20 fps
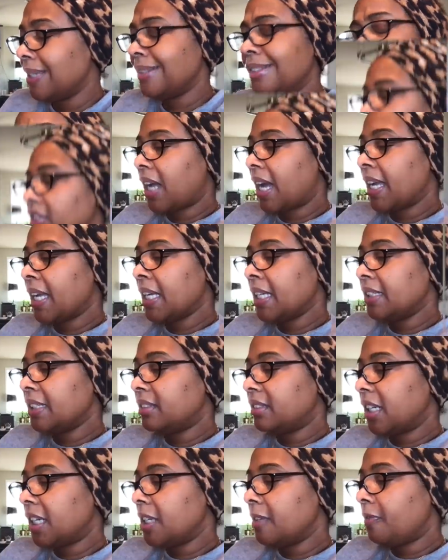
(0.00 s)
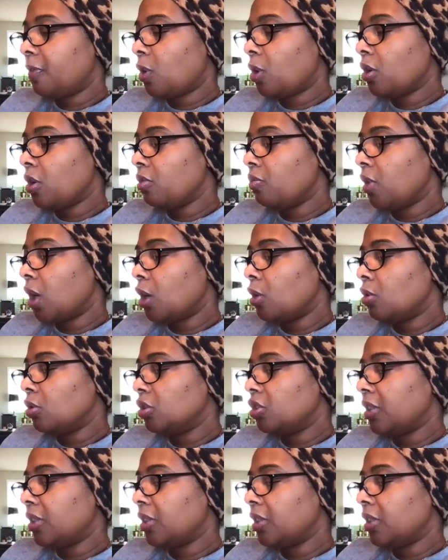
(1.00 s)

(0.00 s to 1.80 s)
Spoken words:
While Diana studied for her role,